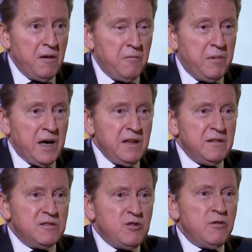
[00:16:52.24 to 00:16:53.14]
Why
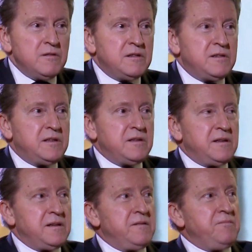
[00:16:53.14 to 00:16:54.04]
don't
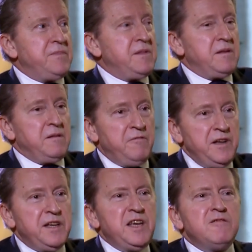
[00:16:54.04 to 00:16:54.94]
uh,
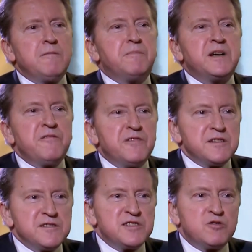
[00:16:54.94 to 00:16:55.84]
we give a
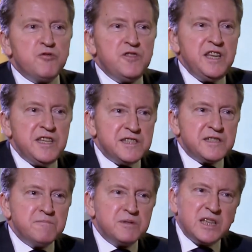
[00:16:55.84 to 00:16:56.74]
preference to
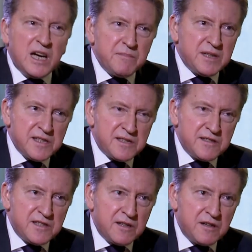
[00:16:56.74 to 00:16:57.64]
these
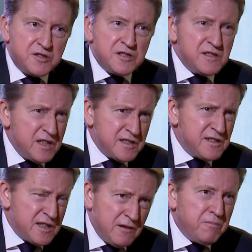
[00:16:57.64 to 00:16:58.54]
time-tested structures? This
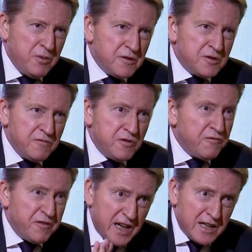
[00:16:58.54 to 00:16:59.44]
is our point of view,
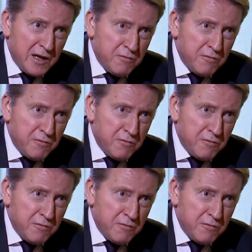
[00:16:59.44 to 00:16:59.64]
friendly